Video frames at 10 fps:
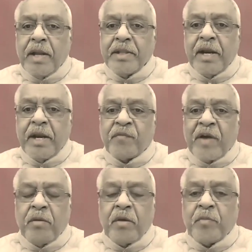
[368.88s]
and they didn't
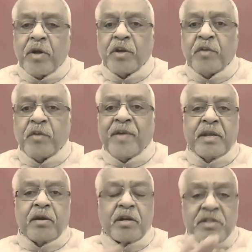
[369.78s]
bother to find
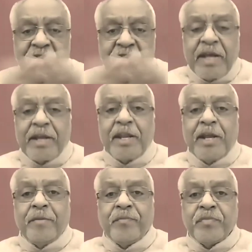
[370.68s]
the cause of the
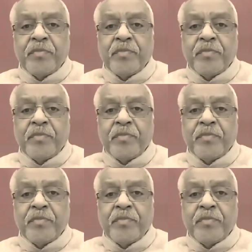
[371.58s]
diarrhea,